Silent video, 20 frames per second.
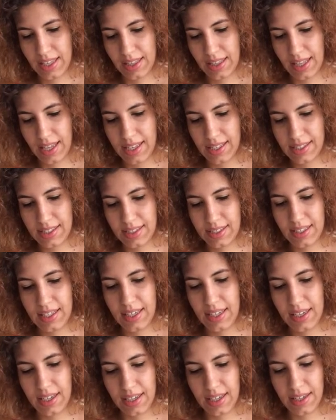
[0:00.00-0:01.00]
Let's
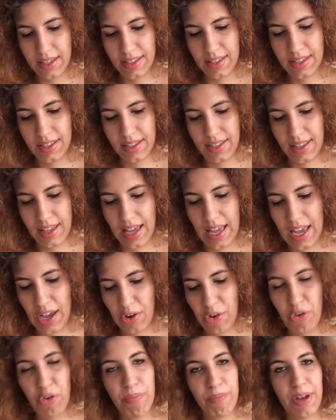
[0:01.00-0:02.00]
see. I
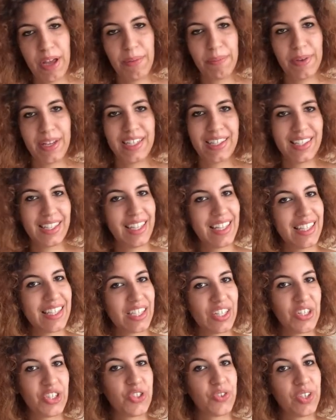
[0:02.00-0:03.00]
hope my Pisceans
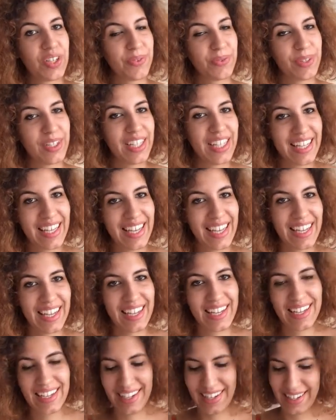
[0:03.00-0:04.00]
are doing really
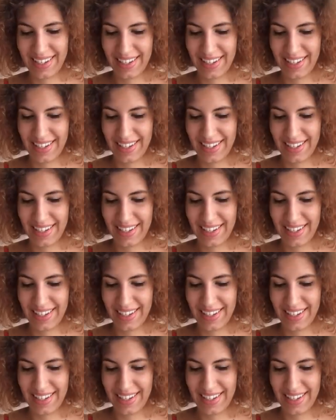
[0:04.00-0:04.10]
good.